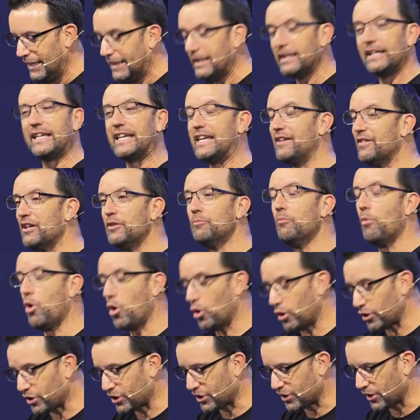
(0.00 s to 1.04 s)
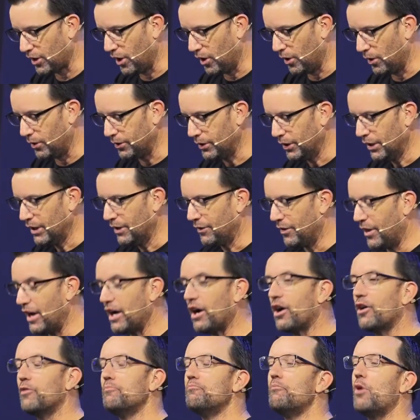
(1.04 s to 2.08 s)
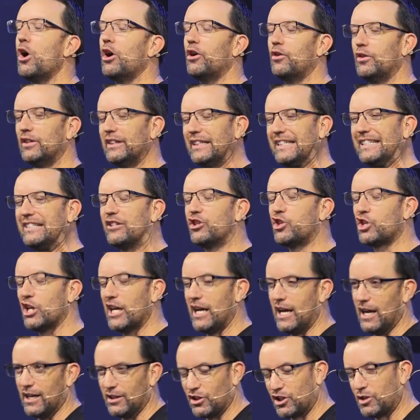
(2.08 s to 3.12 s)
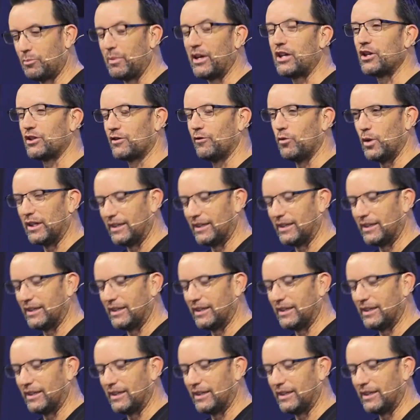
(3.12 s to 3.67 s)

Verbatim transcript: Even more so, they are morally judged because of what